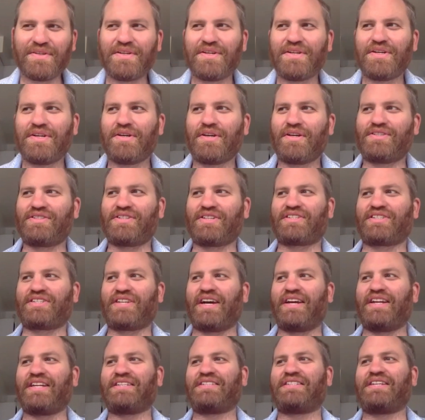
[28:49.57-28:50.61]
Yep.
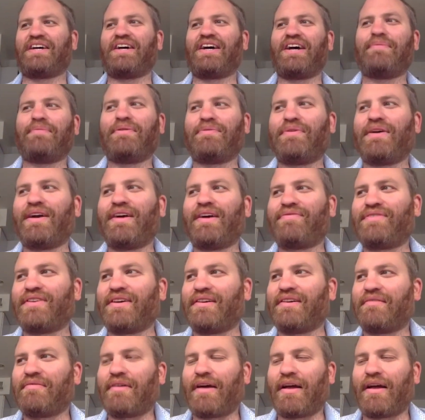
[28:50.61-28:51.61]
Exciting time, and we have to.